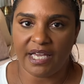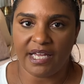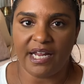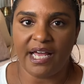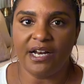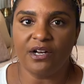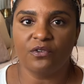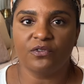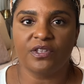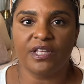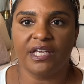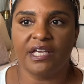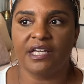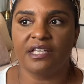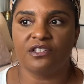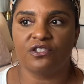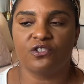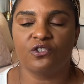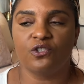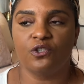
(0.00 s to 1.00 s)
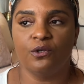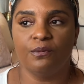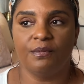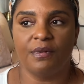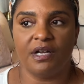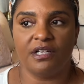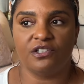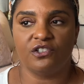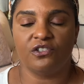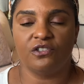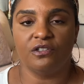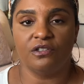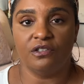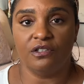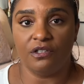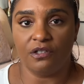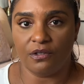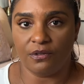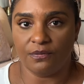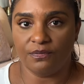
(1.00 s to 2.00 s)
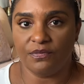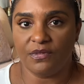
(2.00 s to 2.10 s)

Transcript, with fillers: I don't think it's too much to do,